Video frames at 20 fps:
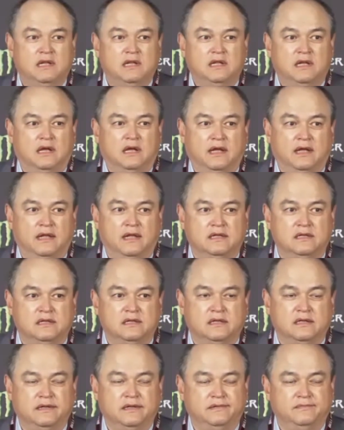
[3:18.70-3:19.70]

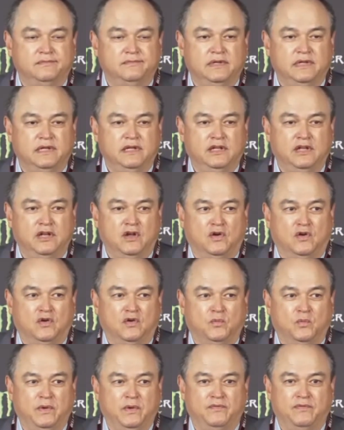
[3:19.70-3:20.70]
and, you know,
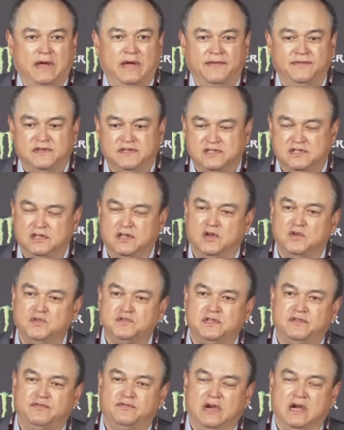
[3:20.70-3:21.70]
we've had this
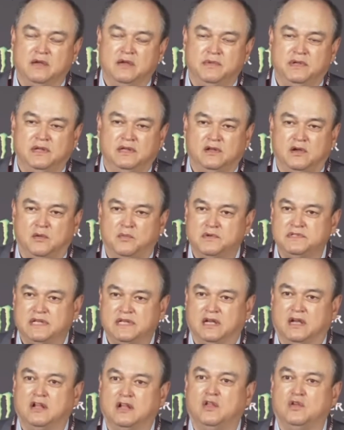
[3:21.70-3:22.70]
closed environment, almost
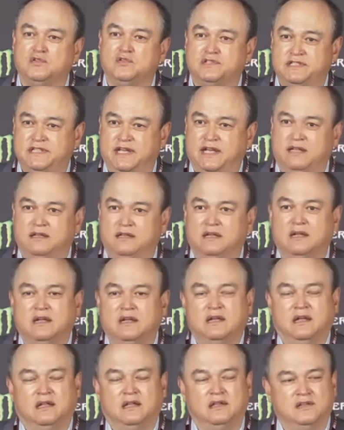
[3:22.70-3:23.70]
like a closed set,
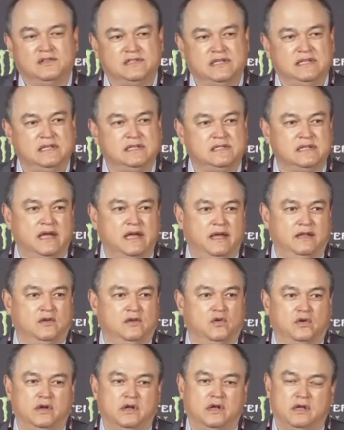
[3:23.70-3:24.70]
a little set design
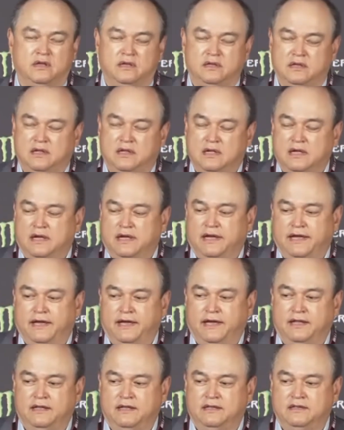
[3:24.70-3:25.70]
going on,
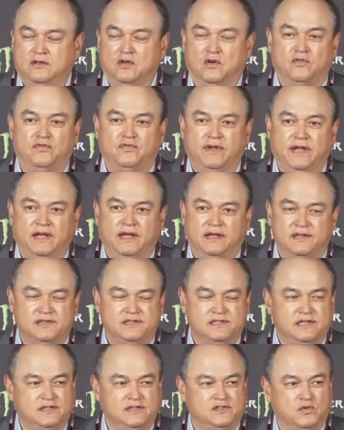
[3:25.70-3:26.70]
and no
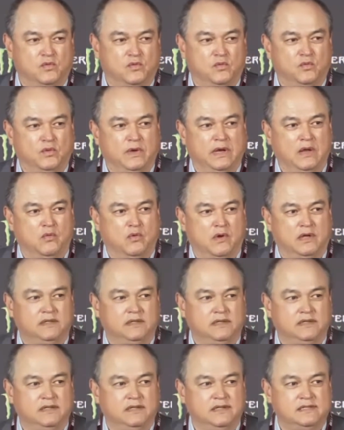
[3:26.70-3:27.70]
fans. And so when I walked
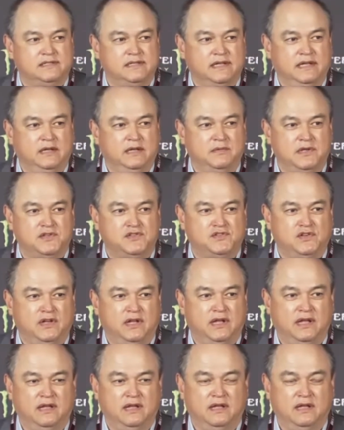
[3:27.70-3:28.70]
into the stadium
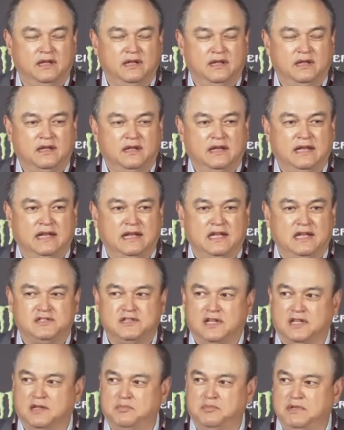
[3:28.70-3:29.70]
yesterday and I
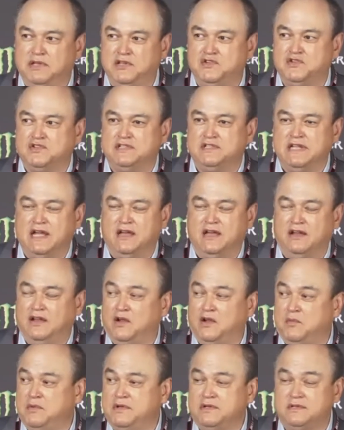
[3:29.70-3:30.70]
saw the bleachers down,
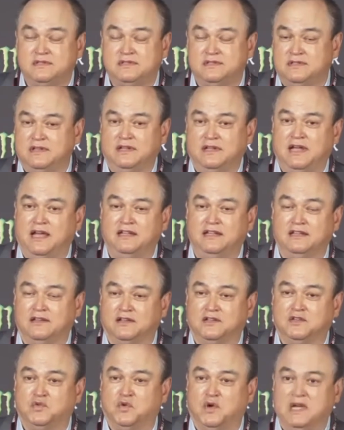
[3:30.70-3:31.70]
I had to
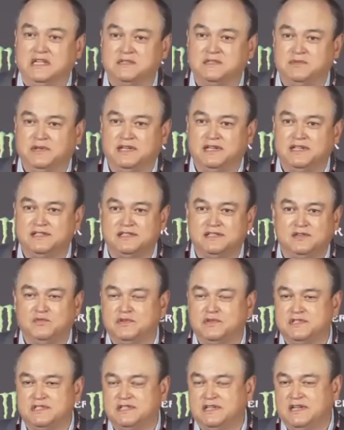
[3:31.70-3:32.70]
look twice, because it
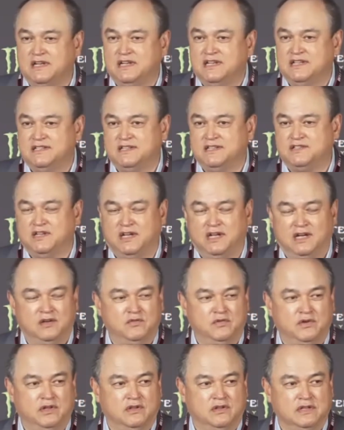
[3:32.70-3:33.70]
was such an
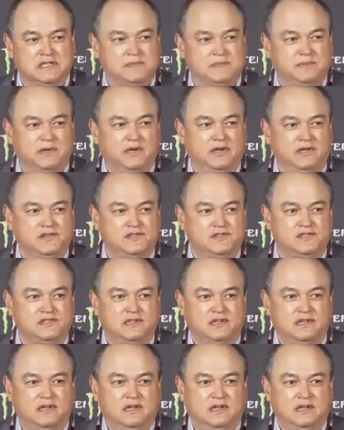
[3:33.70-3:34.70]
unreal
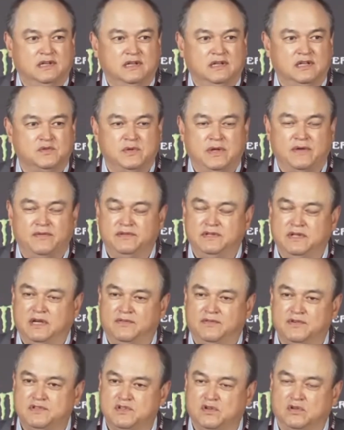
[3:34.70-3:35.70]
experience, because we haven't done
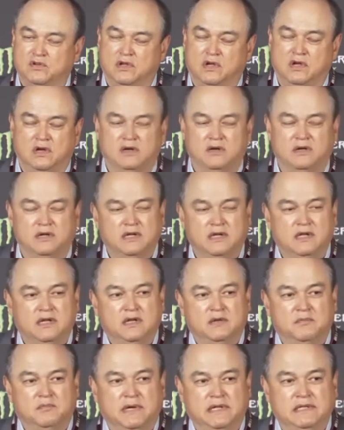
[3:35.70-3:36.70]
it for so long.
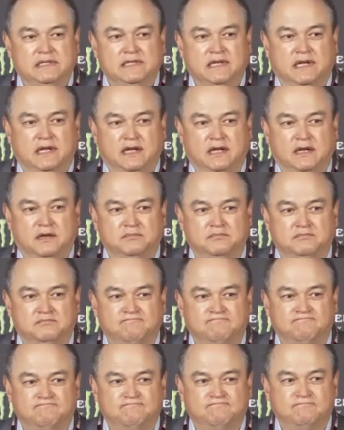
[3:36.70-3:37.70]
But
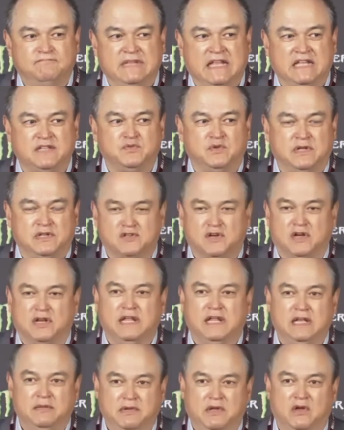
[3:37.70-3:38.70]
that's when it started
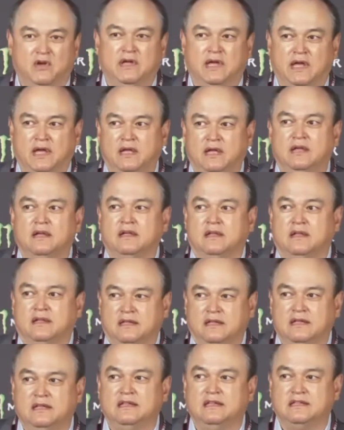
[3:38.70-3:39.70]
hitting me. Okay,
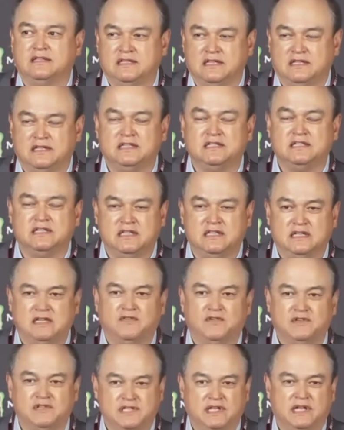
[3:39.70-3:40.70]
this is a
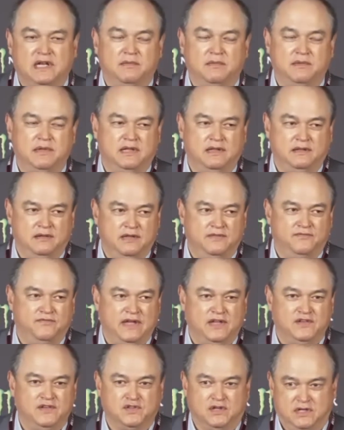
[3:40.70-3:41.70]
different setup, and
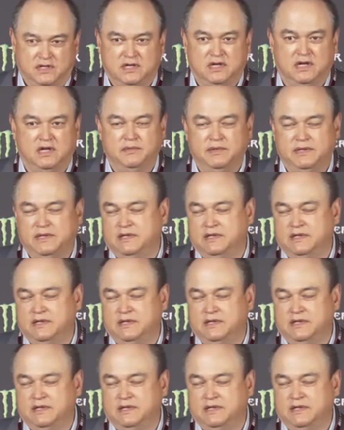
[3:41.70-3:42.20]
fans are going to come.